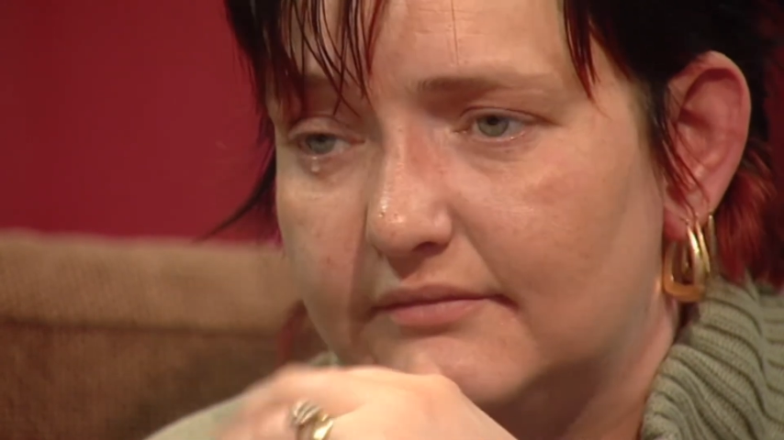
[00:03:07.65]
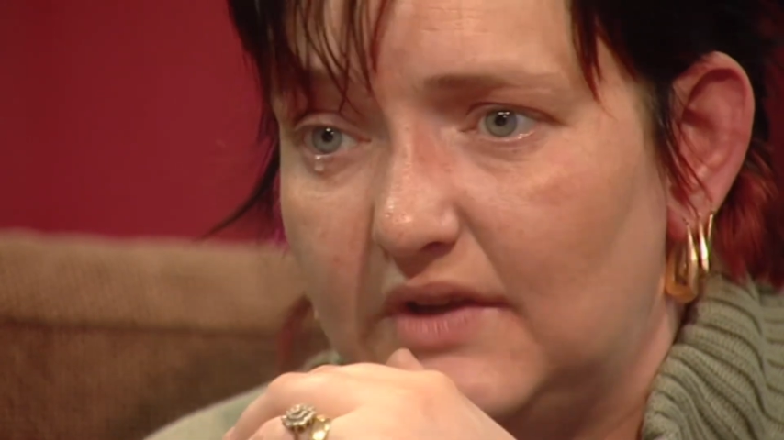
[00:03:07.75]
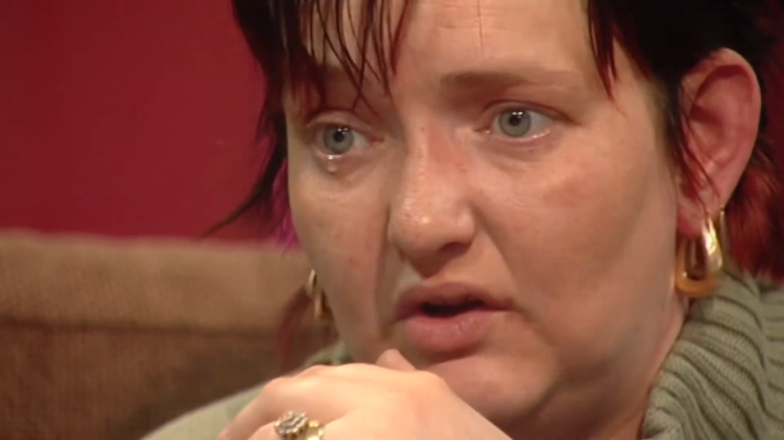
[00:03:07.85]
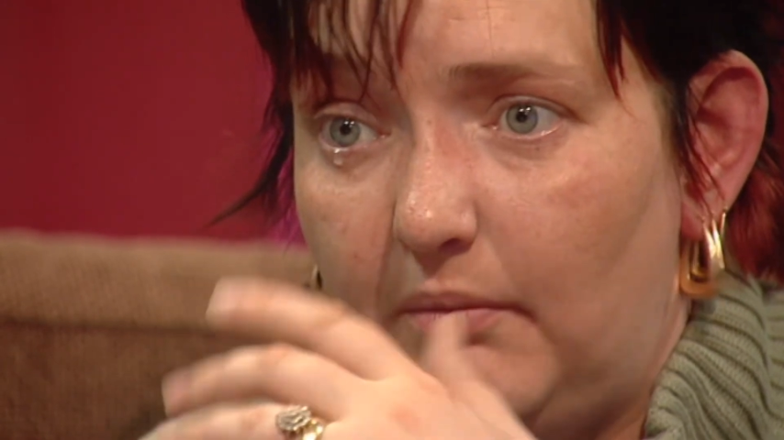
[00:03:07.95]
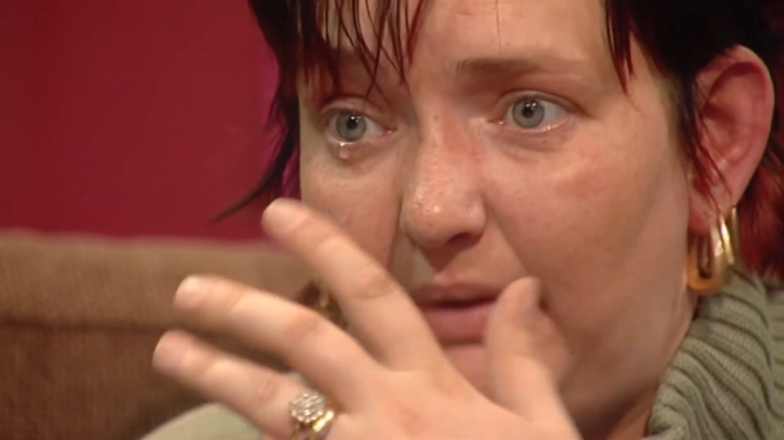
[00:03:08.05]

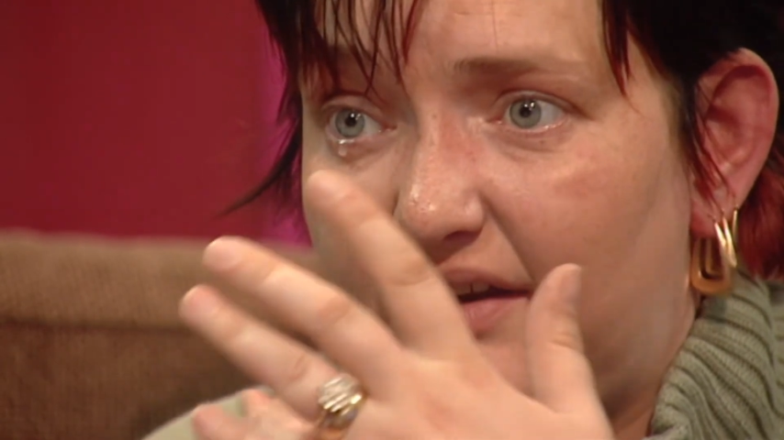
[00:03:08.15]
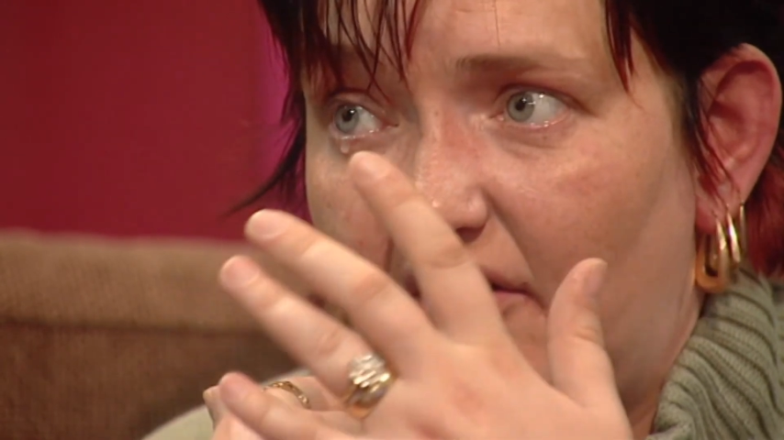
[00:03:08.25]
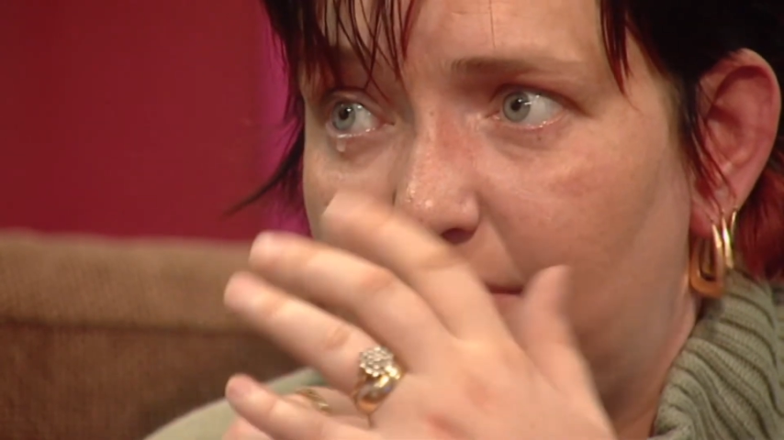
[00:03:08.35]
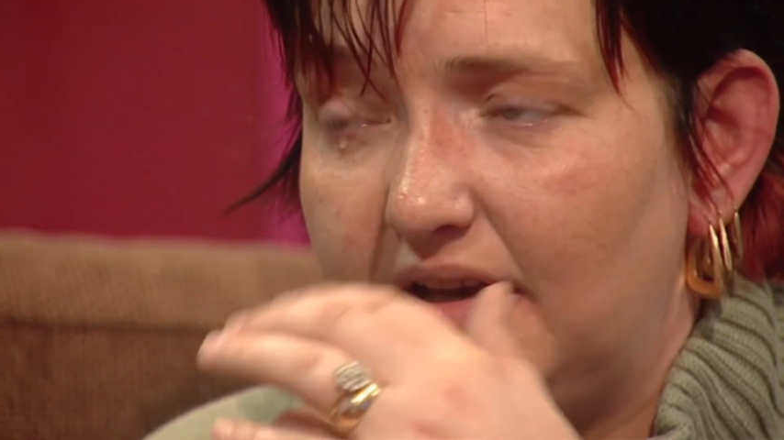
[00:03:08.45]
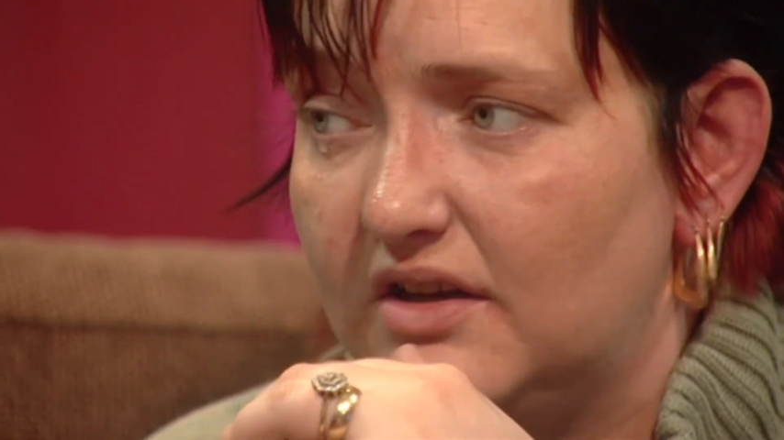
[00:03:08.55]
you know bad
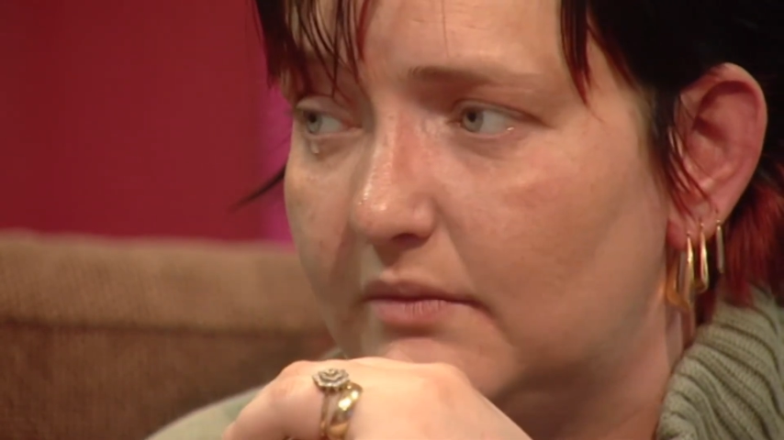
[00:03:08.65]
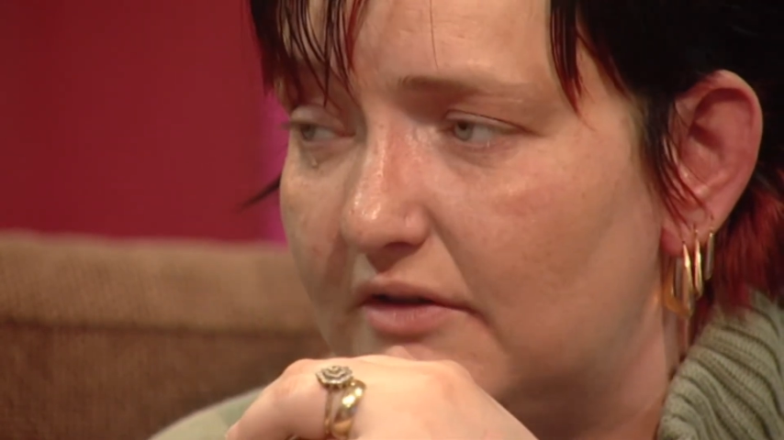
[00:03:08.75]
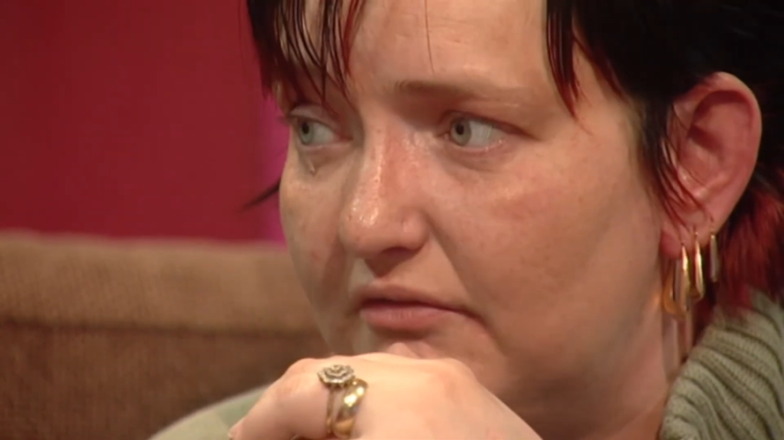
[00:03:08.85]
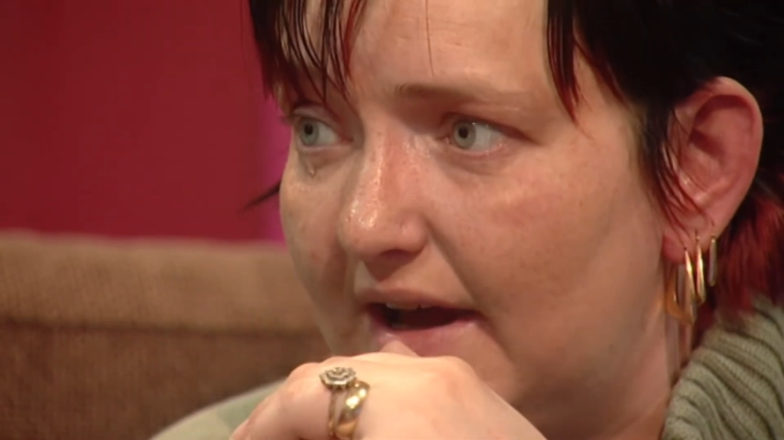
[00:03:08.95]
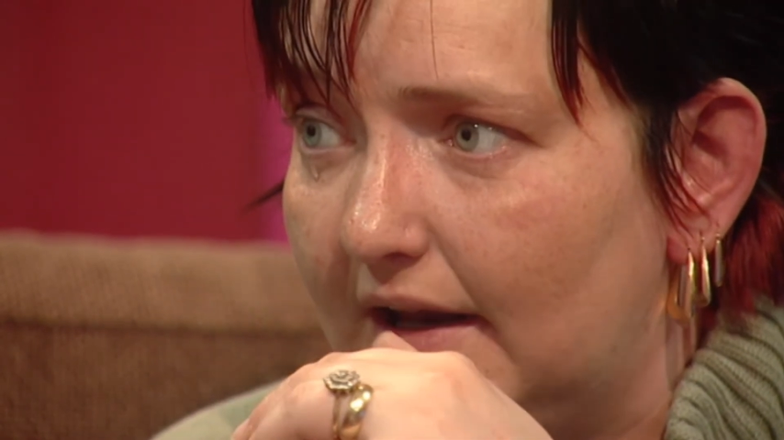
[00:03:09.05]
I've been
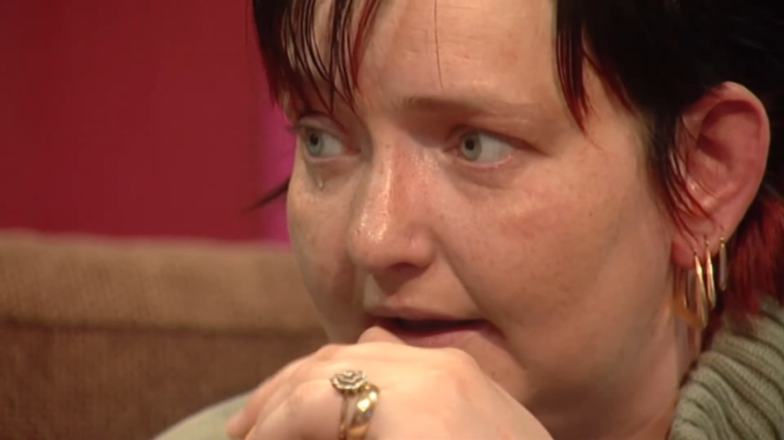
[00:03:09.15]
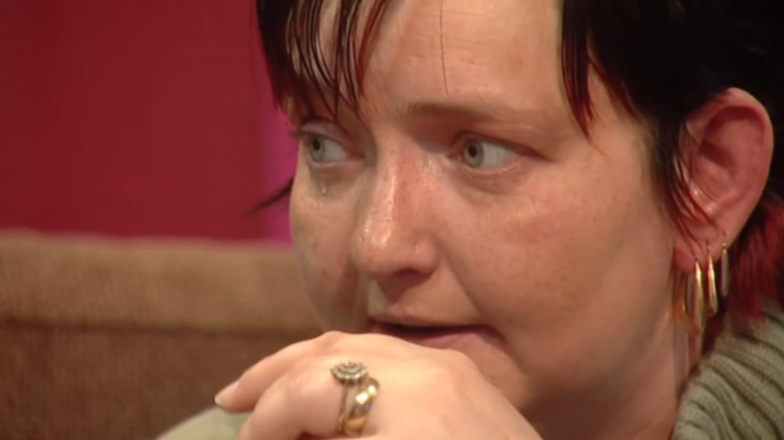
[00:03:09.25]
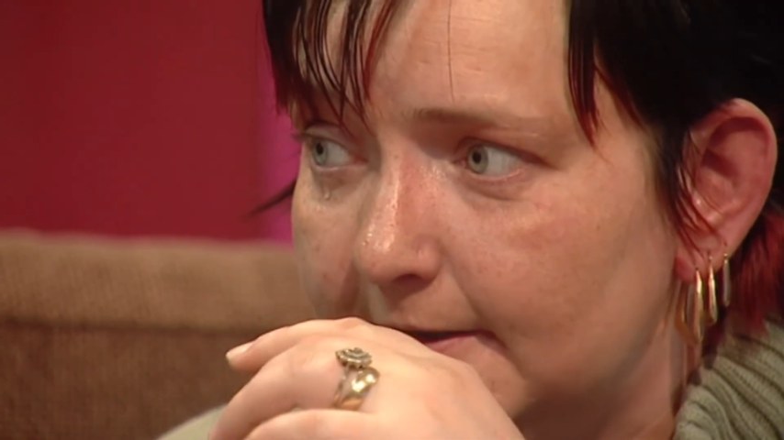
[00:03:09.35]
doing really.